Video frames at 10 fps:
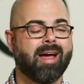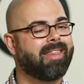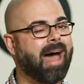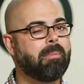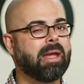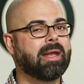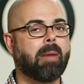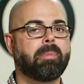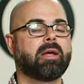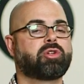that may
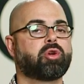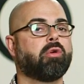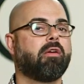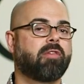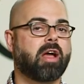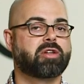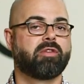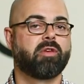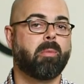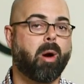not be a true reflection
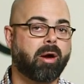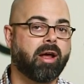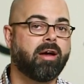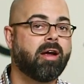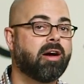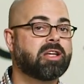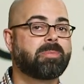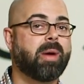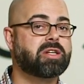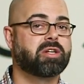of your market,
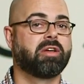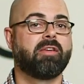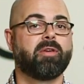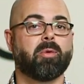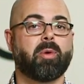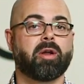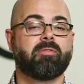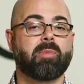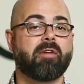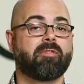especially if you're one
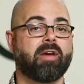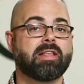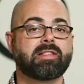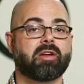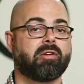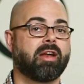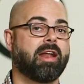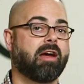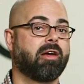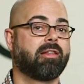of my friends that are in
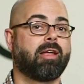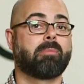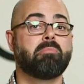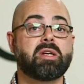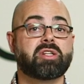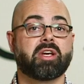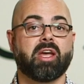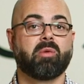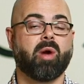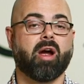an area like
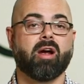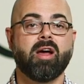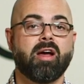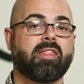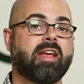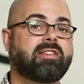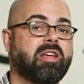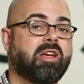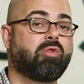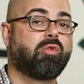Michigan where they
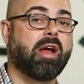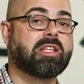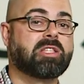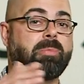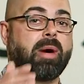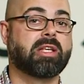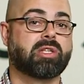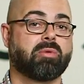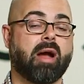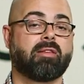see great spikes
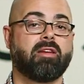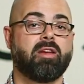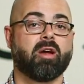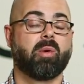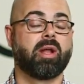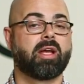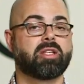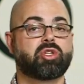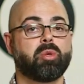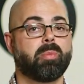throughout the year when it
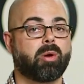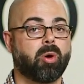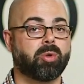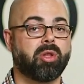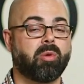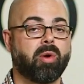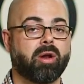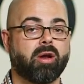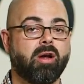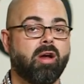gets super cold in the
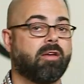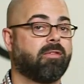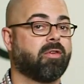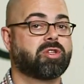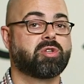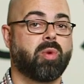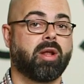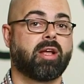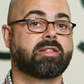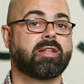winter versus when
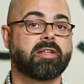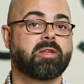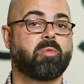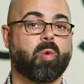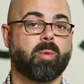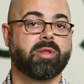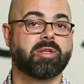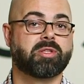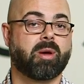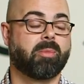it gets nice and warm in
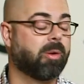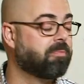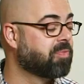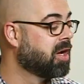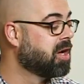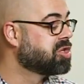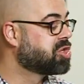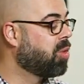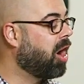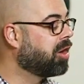the summer.
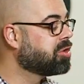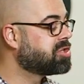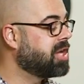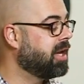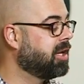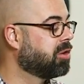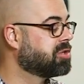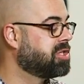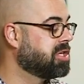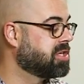So understanding your
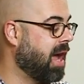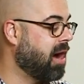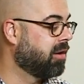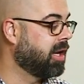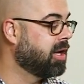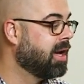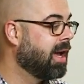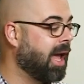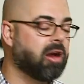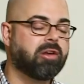seasonality,
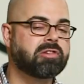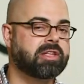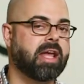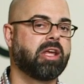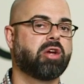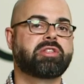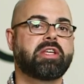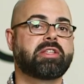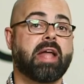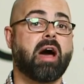and understanding your
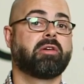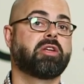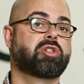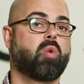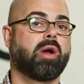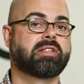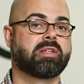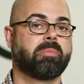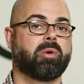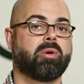seasonality is quite
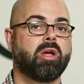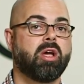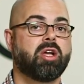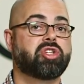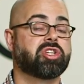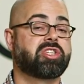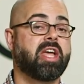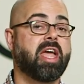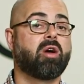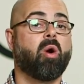simple. Just
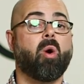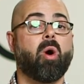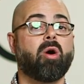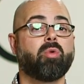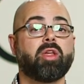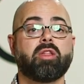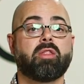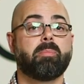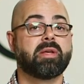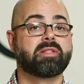take all
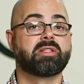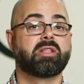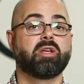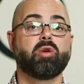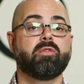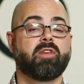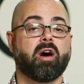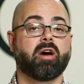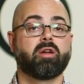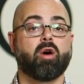the business that you've
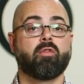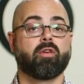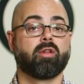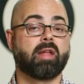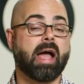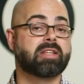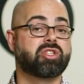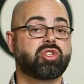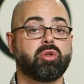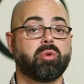done over the
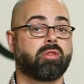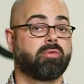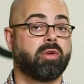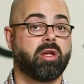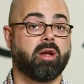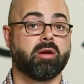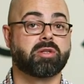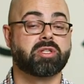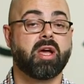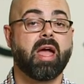last 2 or 3
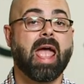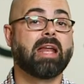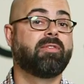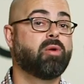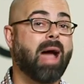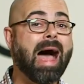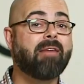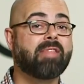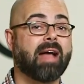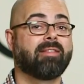years, and if you
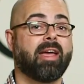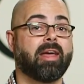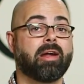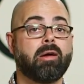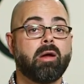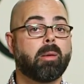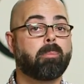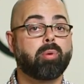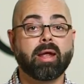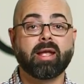have that data,
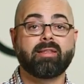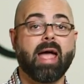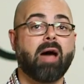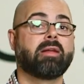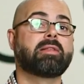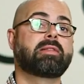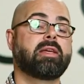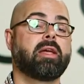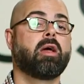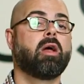break it down and
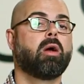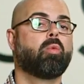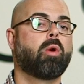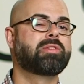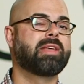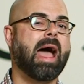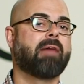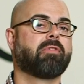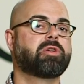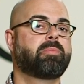see what was the
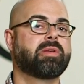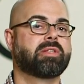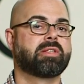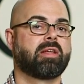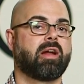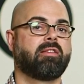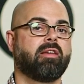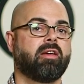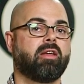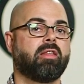average business that I
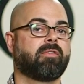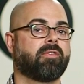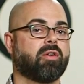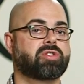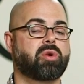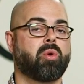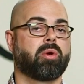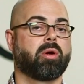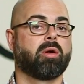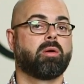did in the first
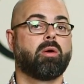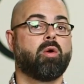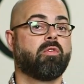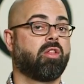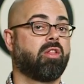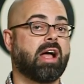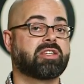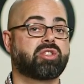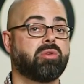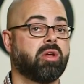quarter over the
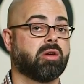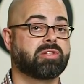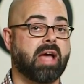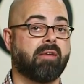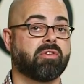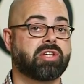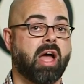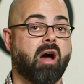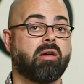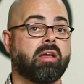last 2 years averaged
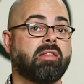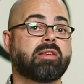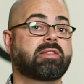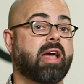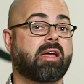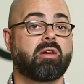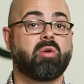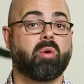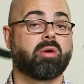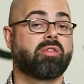out, in the second
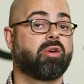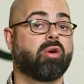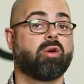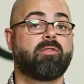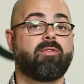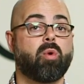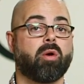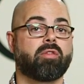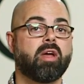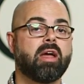quarter, third,
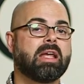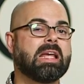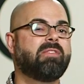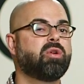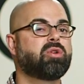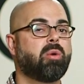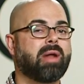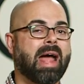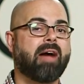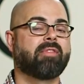fourth. If you
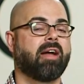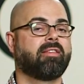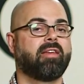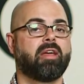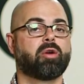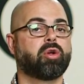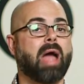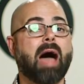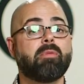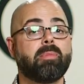don't have that data or you
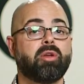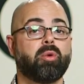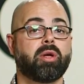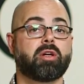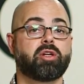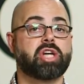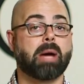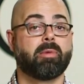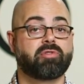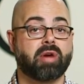haven't been doing a good
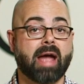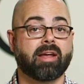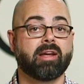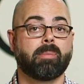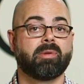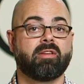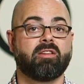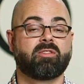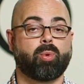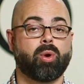job of tracking up until
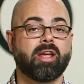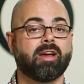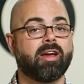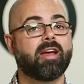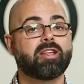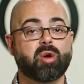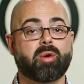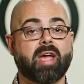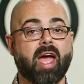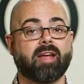this point, it's
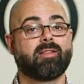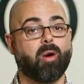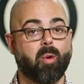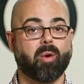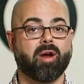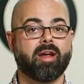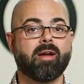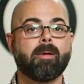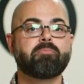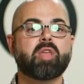okay, don't worry.
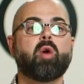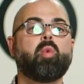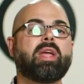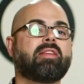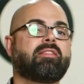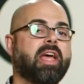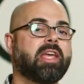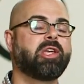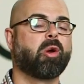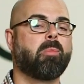We can
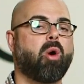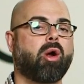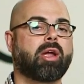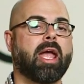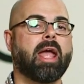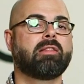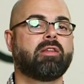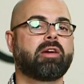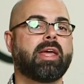take your market and look